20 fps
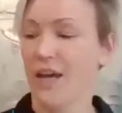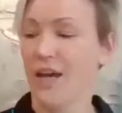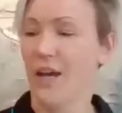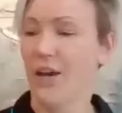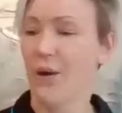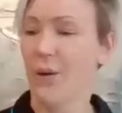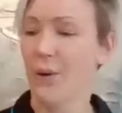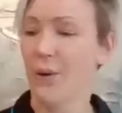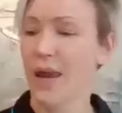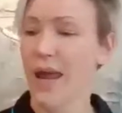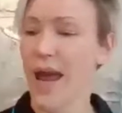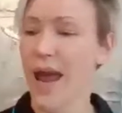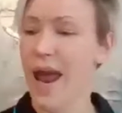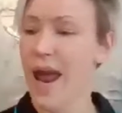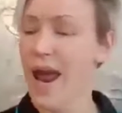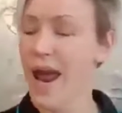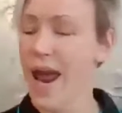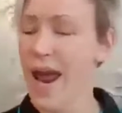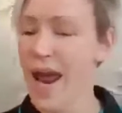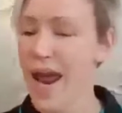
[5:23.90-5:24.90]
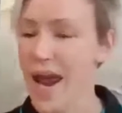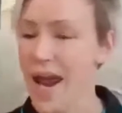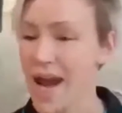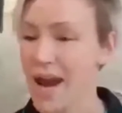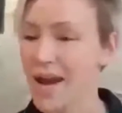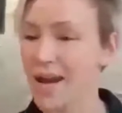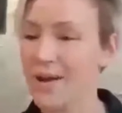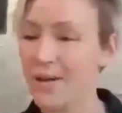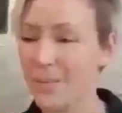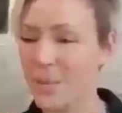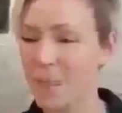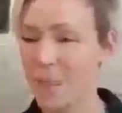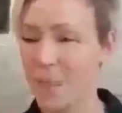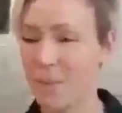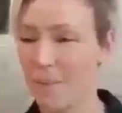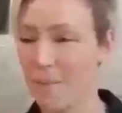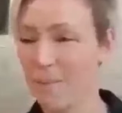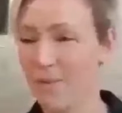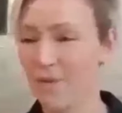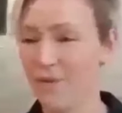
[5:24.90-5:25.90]
Okay,
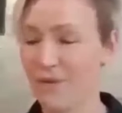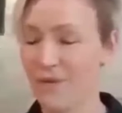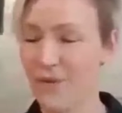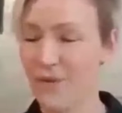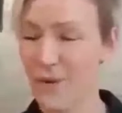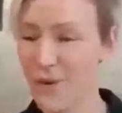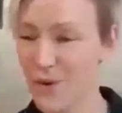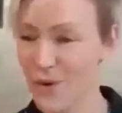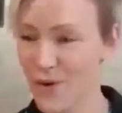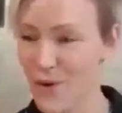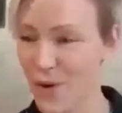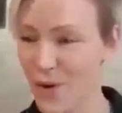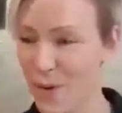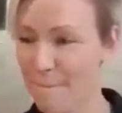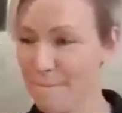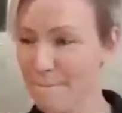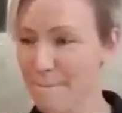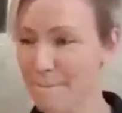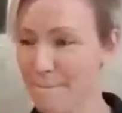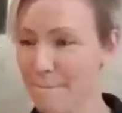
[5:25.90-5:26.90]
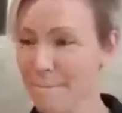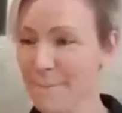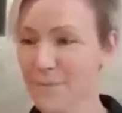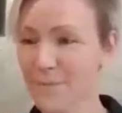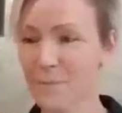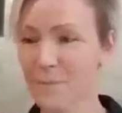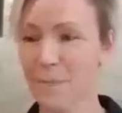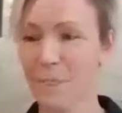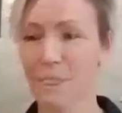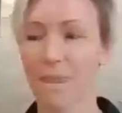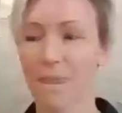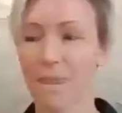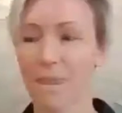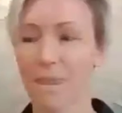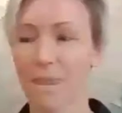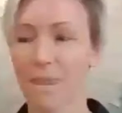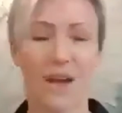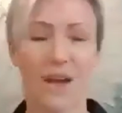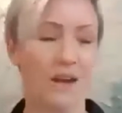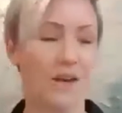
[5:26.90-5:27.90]
number 4.
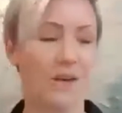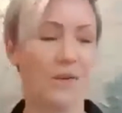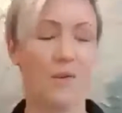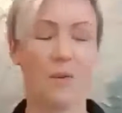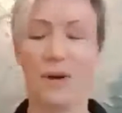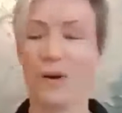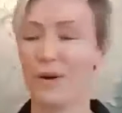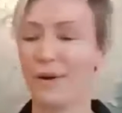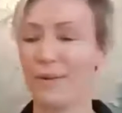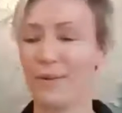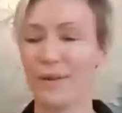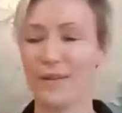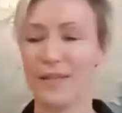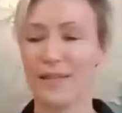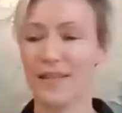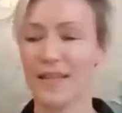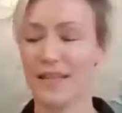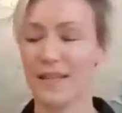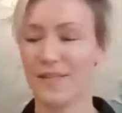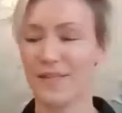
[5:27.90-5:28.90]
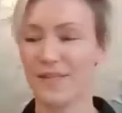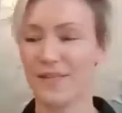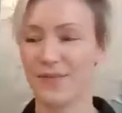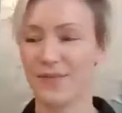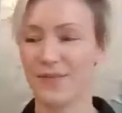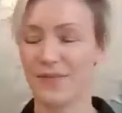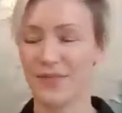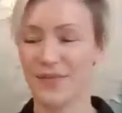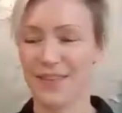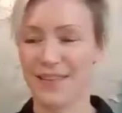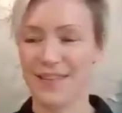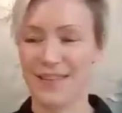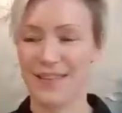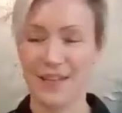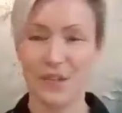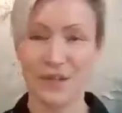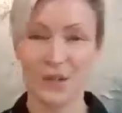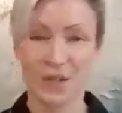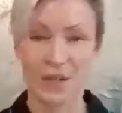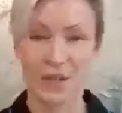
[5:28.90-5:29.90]
Oh, this is
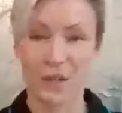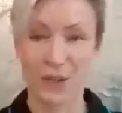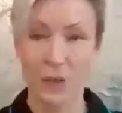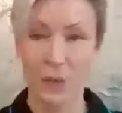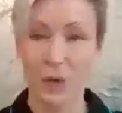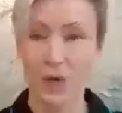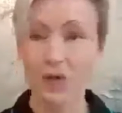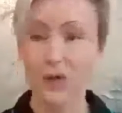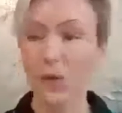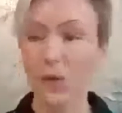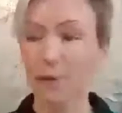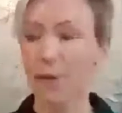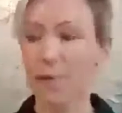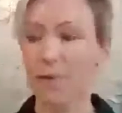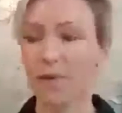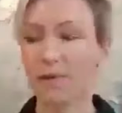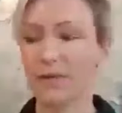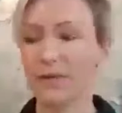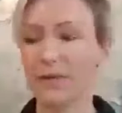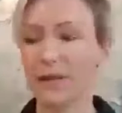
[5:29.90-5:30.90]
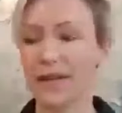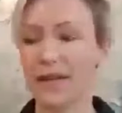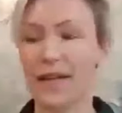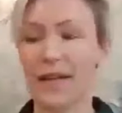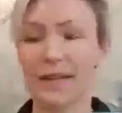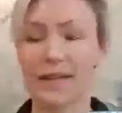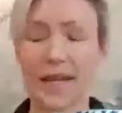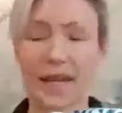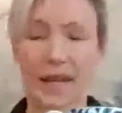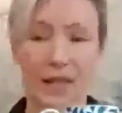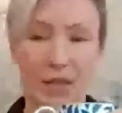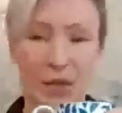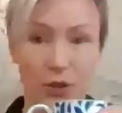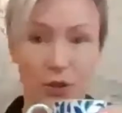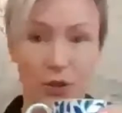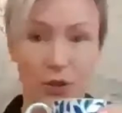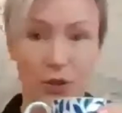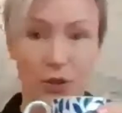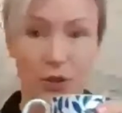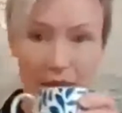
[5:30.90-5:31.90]
interesting. What supplements can I take to
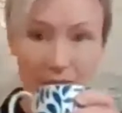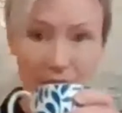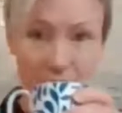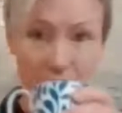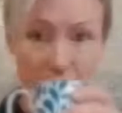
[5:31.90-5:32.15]
lose weight?